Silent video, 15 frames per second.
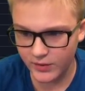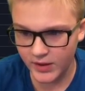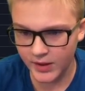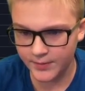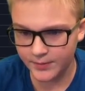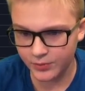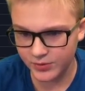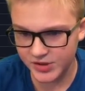
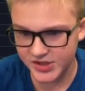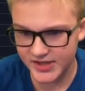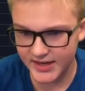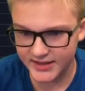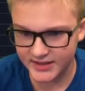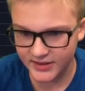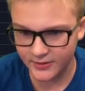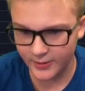up
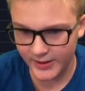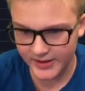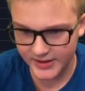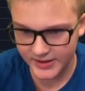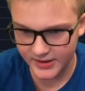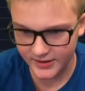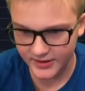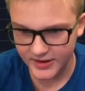rejected right
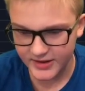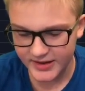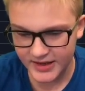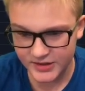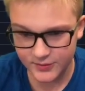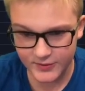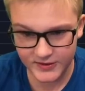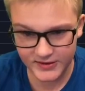here.
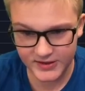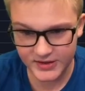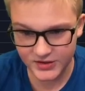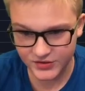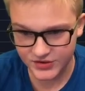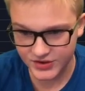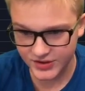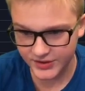That's really
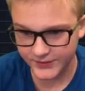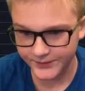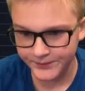interesting.